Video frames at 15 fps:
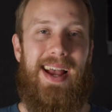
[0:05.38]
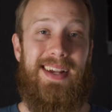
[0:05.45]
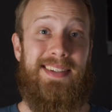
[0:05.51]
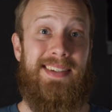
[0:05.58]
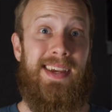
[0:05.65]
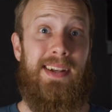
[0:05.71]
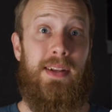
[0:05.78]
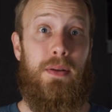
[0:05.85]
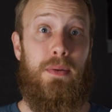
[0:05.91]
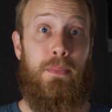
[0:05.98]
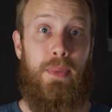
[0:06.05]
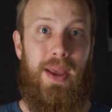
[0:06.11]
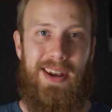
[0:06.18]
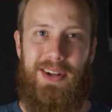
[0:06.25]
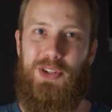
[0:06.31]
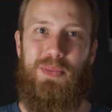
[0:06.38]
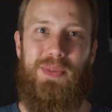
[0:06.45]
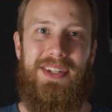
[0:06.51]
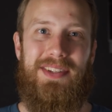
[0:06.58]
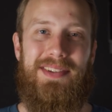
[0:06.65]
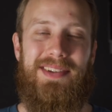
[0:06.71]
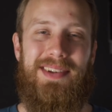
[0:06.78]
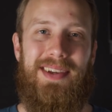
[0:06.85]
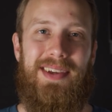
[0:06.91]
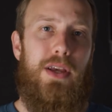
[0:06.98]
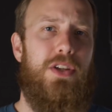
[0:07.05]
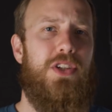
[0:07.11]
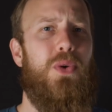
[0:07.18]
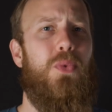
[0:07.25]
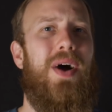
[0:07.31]
asset management.
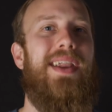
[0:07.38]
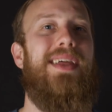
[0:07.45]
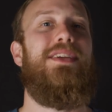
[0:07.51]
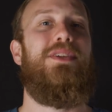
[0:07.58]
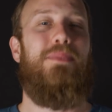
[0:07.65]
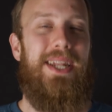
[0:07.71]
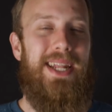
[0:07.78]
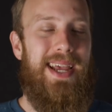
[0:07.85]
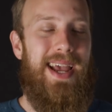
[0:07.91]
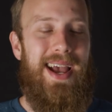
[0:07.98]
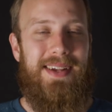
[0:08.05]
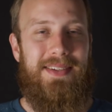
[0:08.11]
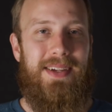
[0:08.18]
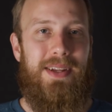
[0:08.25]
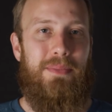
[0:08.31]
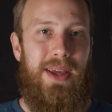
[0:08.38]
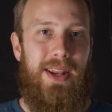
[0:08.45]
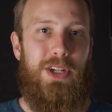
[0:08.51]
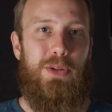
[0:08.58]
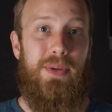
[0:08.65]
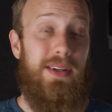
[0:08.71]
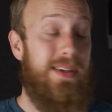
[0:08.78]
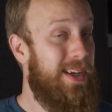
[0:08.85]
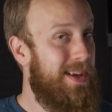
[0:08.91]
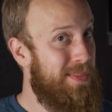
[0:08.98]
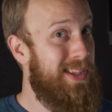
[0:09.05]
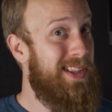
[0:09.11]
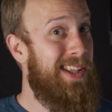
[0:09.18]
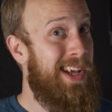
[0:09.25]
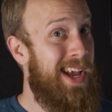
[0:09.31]
So what is media asset management? I'm
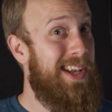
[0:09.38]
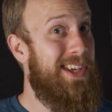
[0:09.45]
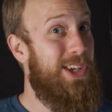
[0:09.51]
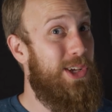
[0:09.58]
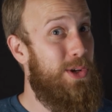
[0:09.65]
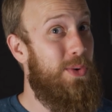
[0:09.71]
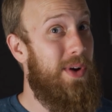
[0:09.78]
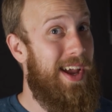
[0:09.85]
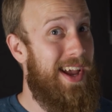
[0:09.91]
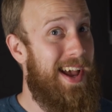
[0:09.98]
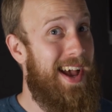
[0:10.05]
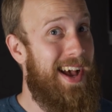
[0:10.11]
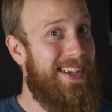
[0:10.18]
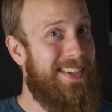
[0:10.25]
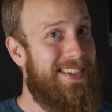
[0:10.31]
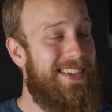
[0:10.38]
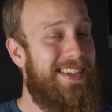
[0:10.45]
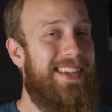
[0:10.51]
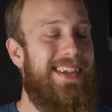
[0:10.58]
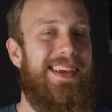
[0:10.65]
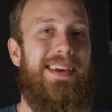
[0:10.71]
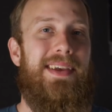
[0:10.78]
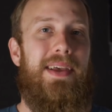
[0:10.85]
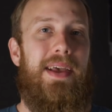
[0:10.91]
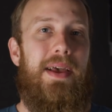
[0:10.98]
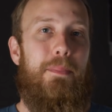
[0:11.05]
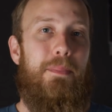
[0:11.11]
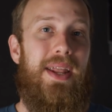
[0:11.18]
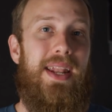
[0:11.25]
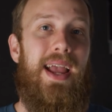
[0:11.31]
glad you asked.
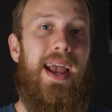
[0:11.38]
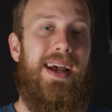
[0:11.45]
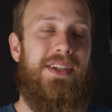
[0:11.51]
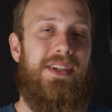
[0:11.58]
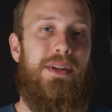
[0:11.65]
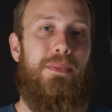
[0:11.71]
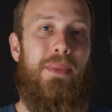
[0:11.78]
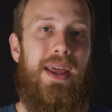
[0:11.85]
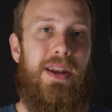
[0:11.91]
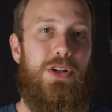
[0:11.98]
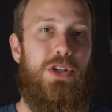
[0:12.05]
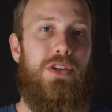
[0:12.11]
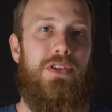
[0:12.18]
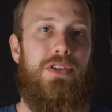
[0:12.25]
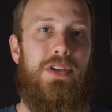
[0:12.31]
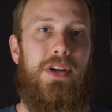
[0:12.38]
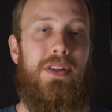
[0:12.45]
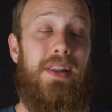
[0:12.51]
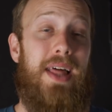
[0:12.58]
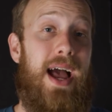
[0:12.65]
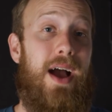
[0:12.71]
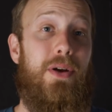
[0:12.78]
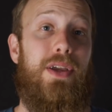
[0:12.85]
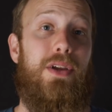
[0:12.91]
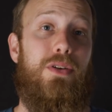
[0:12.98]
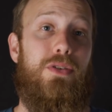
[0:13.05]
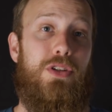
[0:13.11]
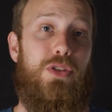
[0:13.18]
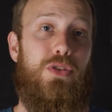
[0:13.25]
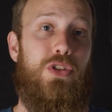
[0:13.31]
Media asset managers allow
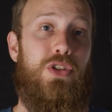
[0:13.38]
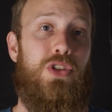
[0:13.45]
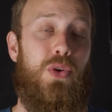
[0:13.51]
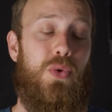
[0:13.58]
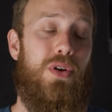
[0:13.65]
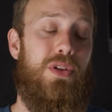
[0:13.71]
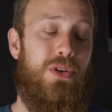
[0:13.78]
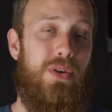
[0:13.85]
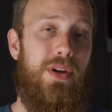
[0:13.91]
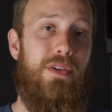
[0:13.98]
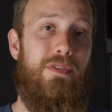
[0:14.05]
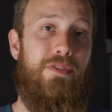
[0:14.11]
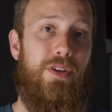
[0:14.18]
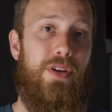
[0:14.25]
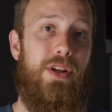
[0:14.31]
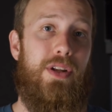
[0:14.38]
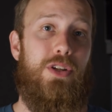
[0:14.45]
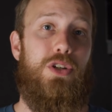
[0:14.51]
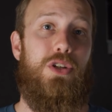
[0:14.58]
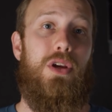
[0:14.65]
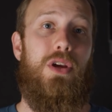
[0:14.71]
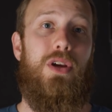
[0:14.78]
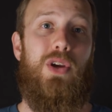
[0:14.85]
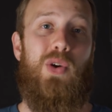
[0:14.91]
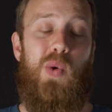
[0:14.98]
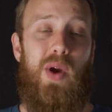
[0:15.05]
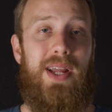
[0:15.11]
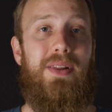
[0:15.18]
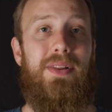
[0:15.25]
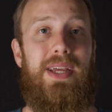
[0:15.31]
you to sort through your footage
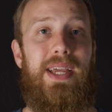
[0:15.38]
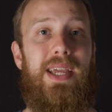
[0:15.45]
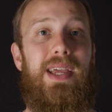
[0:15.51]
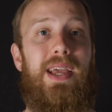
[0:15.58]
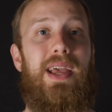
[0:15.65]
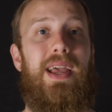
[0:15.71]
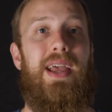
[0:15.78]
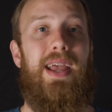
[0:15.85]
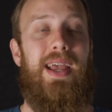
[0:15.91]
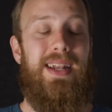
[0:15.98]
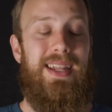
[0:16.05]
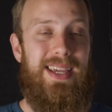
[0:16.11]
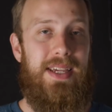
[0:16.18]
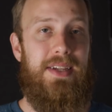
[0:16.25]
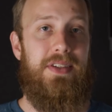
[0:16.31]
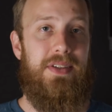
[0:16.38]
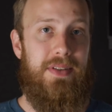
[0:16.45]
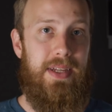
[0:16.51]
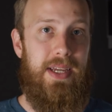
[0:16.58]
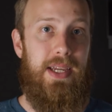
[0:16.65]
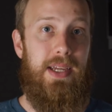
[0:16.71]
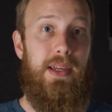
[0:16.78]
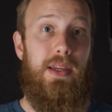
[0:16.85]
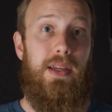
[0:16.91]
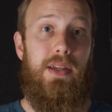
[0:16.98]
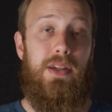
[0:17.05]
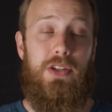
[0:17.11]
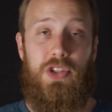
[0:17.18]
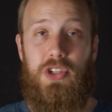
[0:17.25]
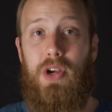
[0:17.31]
quickly and easily
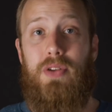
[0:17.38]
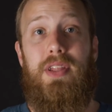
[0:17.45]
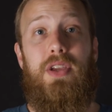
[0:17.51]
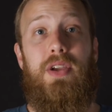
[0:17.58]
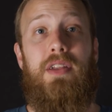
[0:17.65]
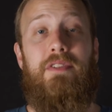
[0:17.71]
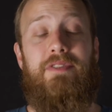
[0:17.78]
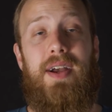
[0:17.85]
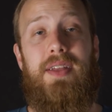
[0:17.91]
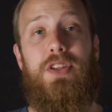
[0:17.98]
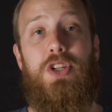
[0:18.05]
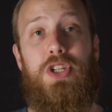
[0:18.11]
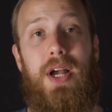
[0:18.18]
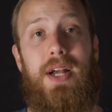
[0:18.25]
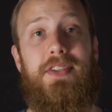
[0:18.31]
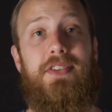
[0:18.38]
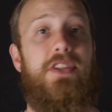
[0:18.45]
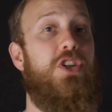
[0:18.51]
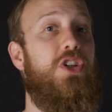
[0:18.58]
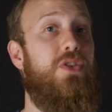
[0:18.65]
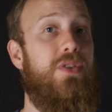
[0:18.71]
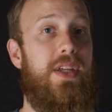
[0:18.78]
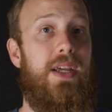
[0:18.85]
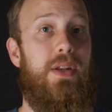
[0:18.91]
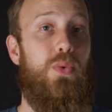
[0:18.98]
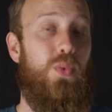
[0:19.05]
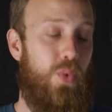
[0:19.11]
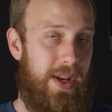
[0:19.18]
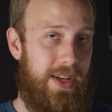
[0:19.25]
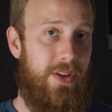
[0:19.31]
so that you can find the shots that you need
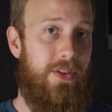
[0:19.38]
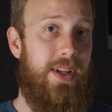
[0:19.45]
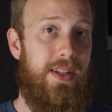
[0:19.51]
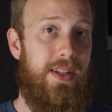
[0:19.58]
when you